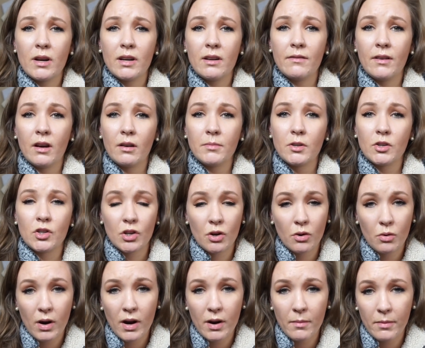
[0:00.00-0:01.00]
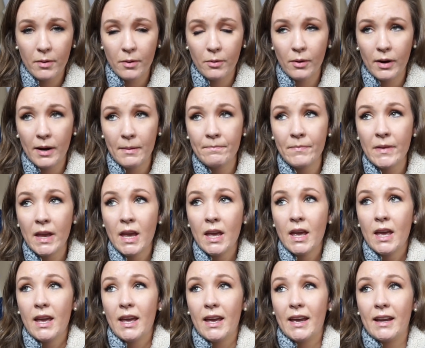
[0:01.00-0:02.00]
I developed a show choir program,
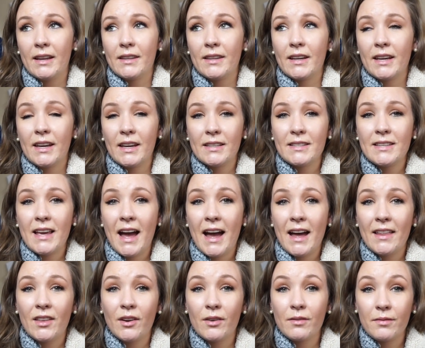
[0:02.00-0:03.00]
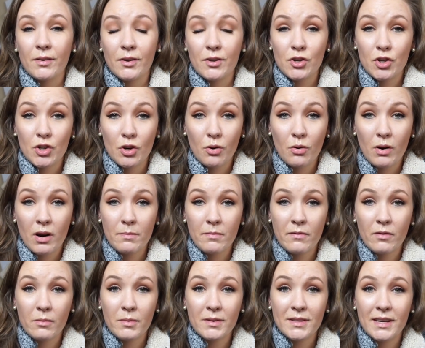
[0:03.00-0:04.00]
and the kids had their first show choir
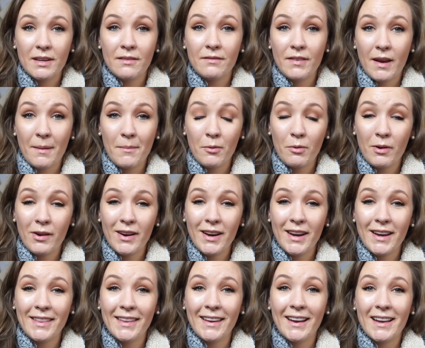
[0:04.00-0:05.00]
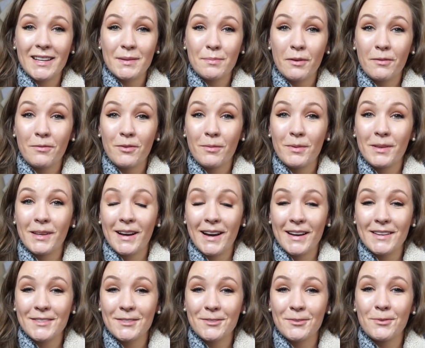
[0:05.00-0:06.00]
performance in February, and they got to perform at the
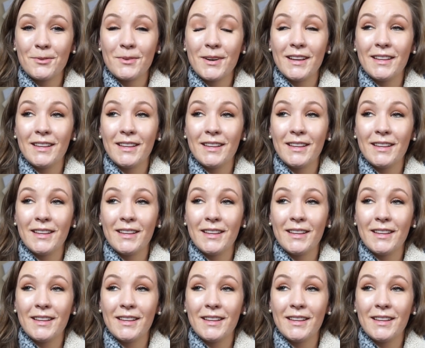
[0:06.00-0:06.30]
high school,